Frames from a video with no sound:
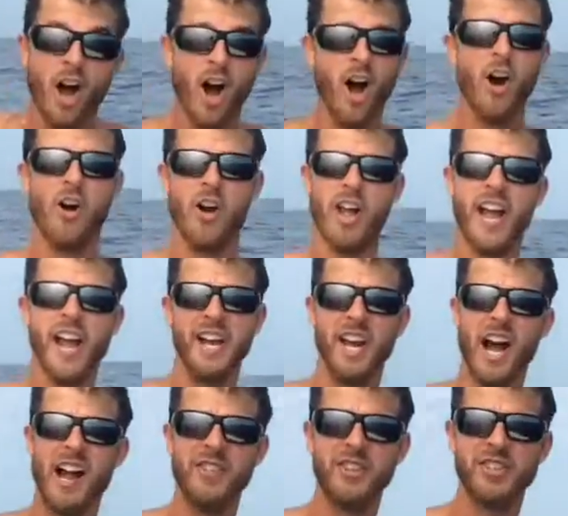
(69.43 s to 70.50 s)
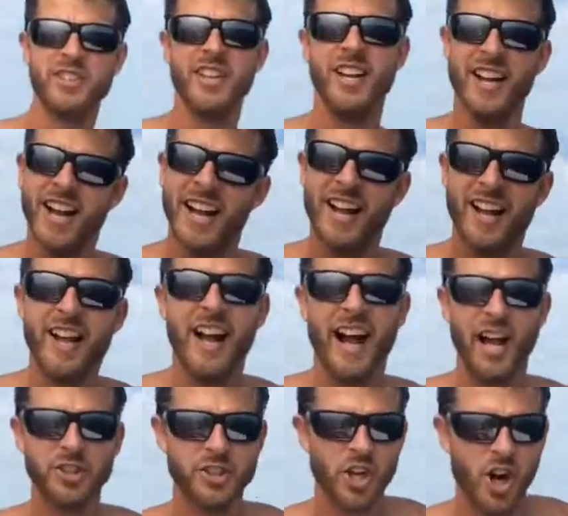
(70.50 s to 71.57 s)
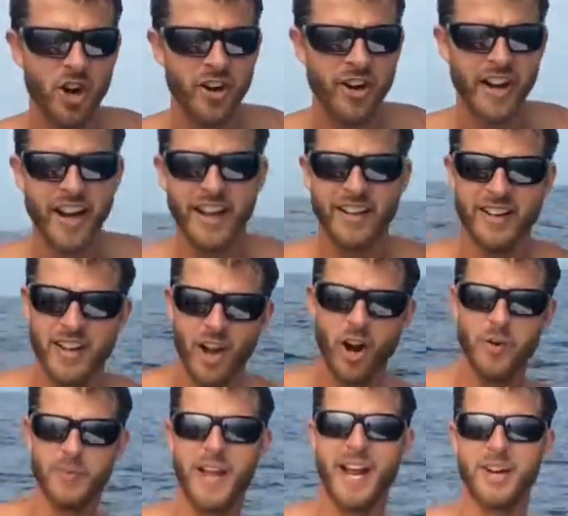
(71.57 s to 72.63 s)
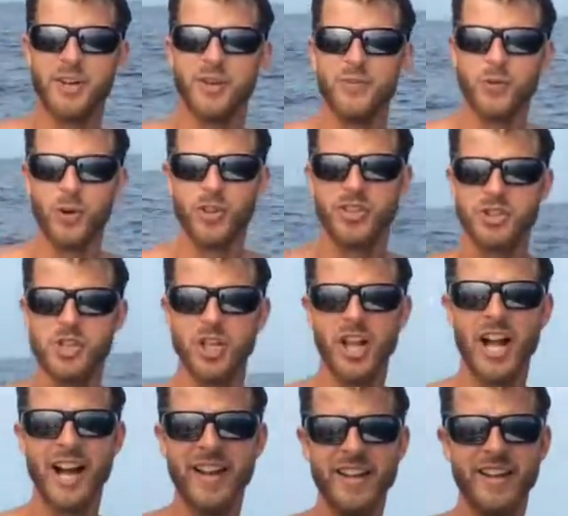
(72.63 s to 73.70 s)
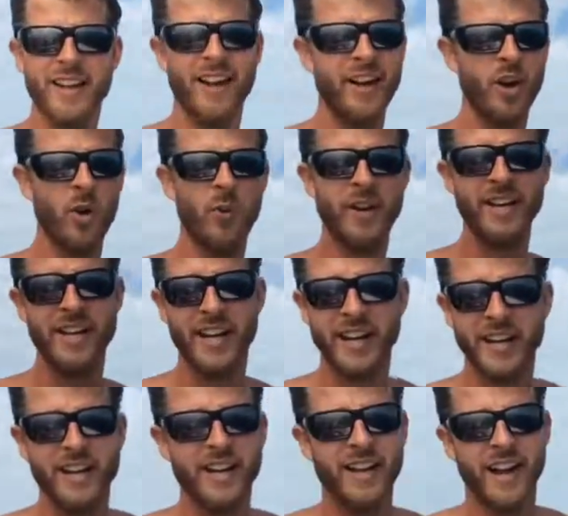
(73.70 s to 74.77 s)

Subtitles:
Oh, hey divers, how's it going today? Hope you had a good 4th of July. I know we did.